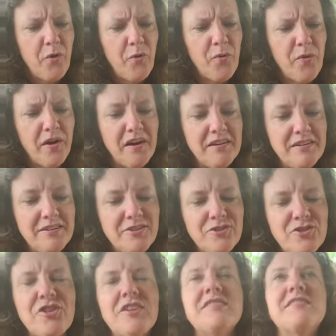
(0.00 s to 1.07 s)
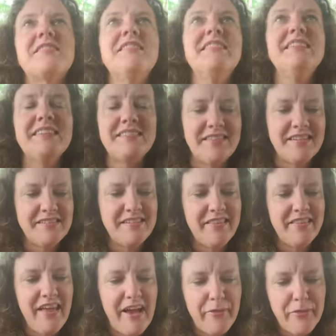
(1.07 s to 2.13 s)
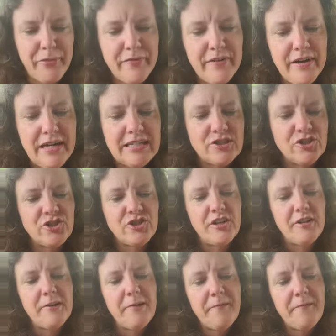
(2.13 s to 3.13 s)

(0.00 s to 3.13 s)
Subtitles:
or "Just listen to that thrush."